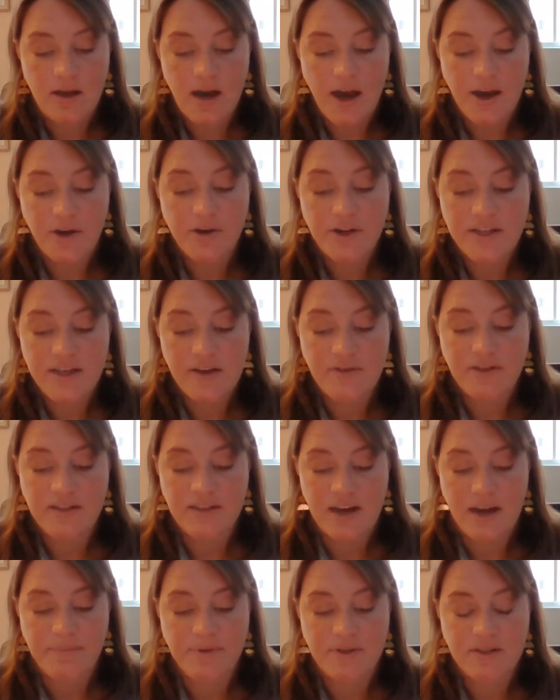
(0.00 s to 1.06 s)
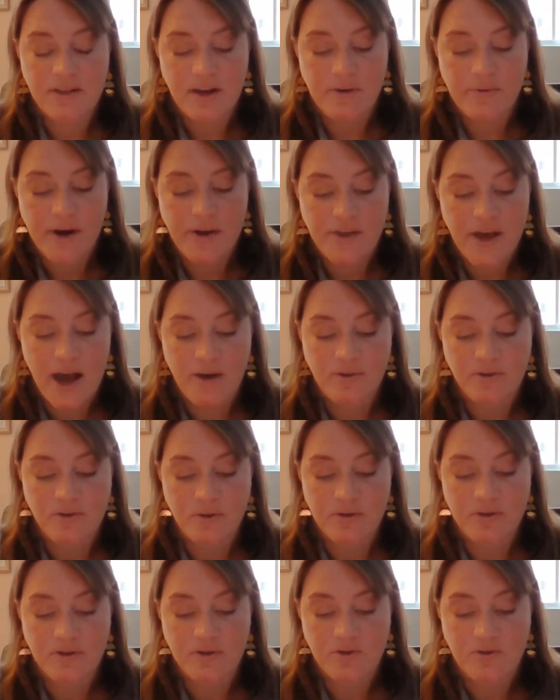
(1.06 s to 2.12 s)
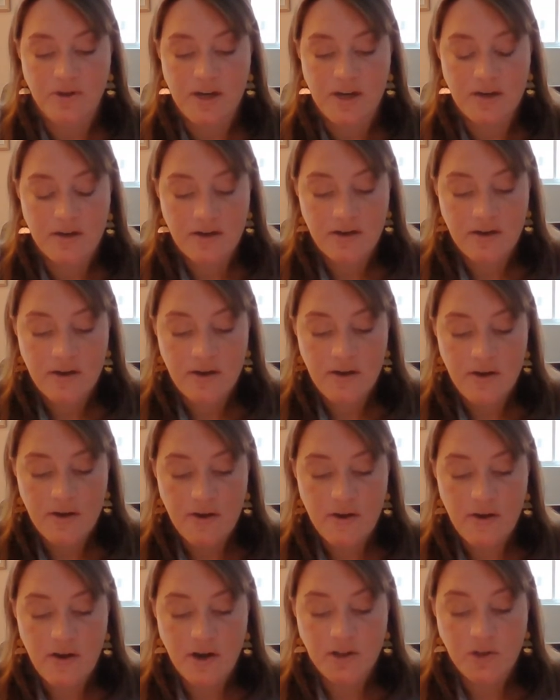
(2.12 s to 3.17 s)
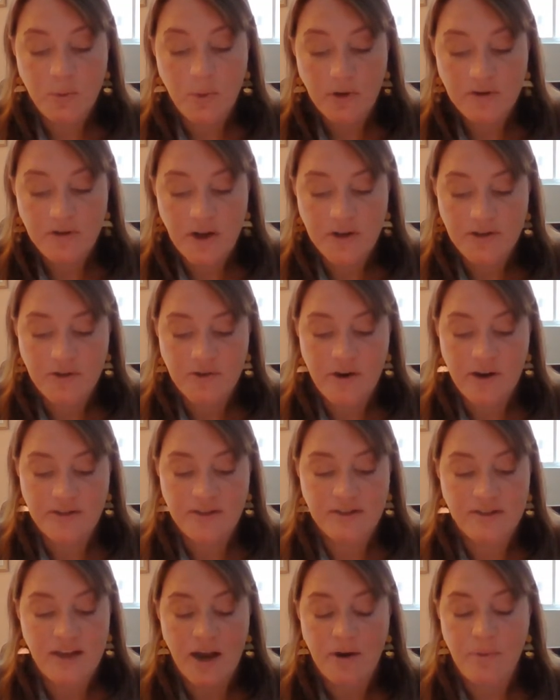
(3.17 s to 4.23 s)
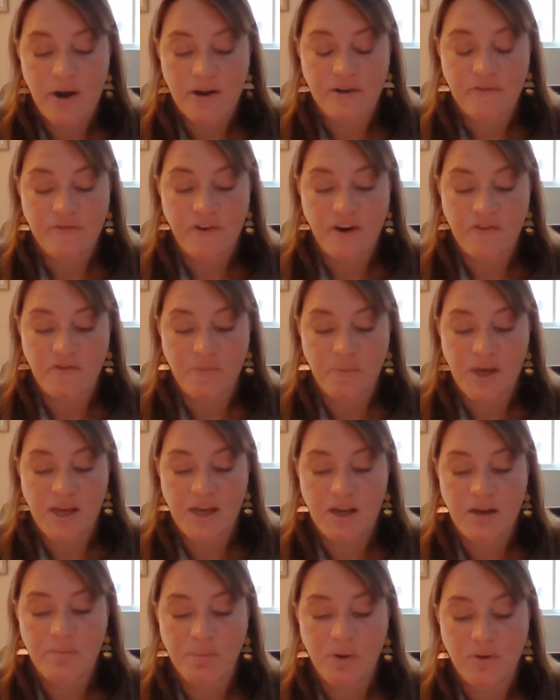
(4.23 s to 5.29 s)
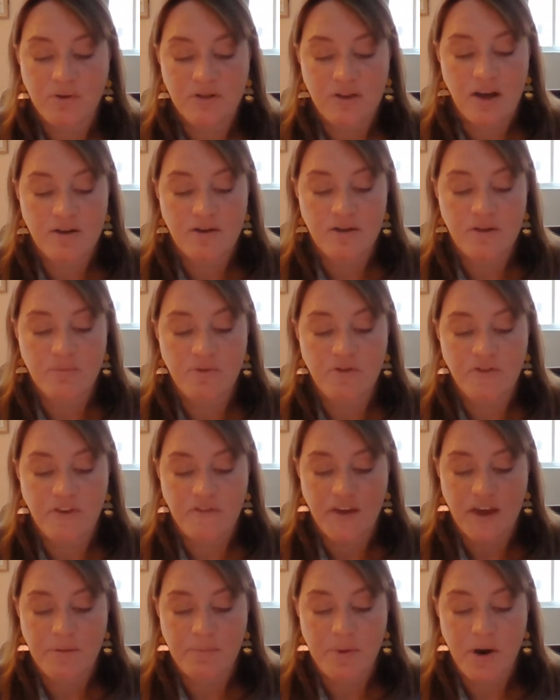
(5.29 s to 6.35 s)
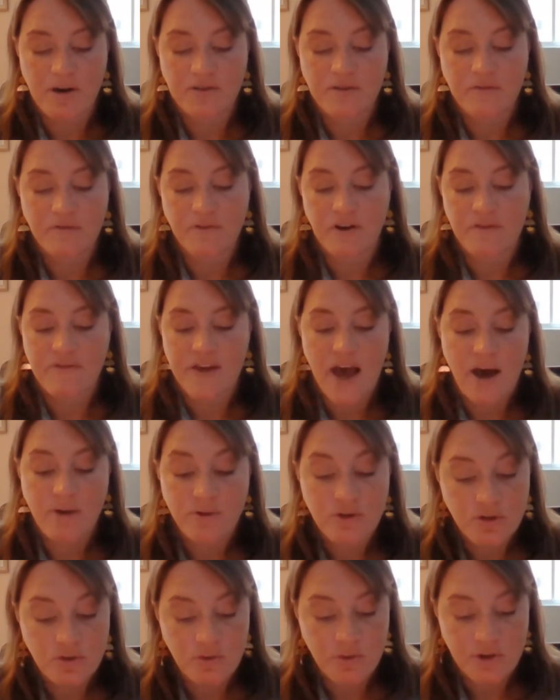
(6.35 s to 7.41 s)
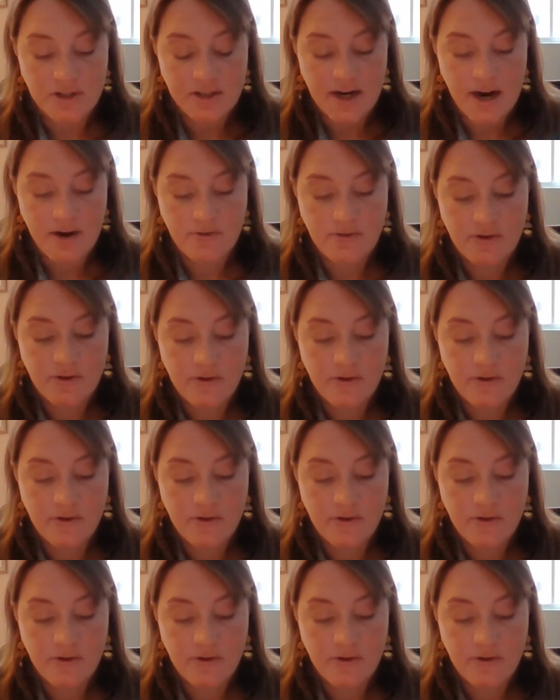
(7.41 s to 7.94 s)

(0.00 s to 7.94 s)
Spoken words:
I hurry down the steps and around the house toward the street. A squirrel darts across the sidewalk in front of me and bolts under the moving van parked in front of the house 2 doors down.